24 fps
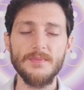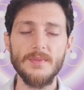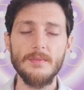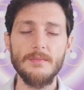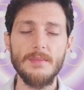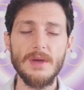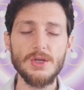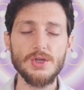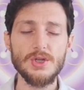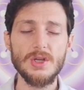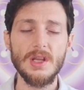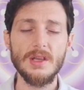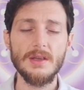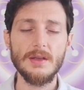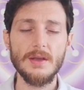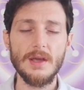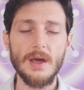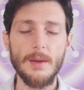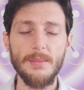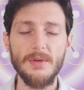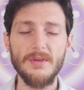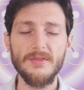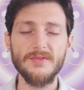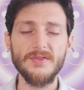Mention it a
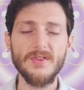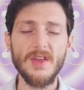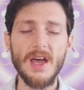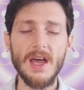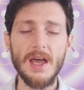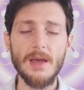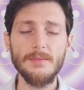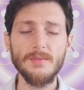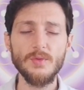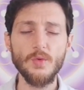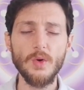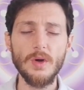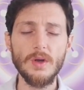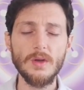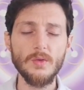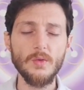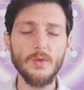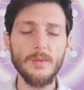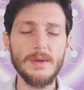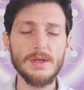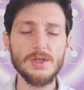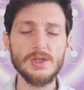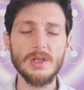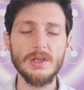couple of times. We're going to
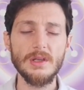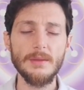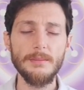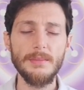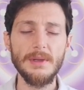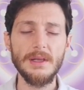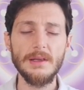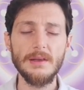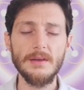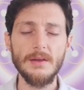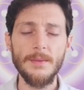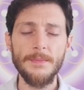mention it a bit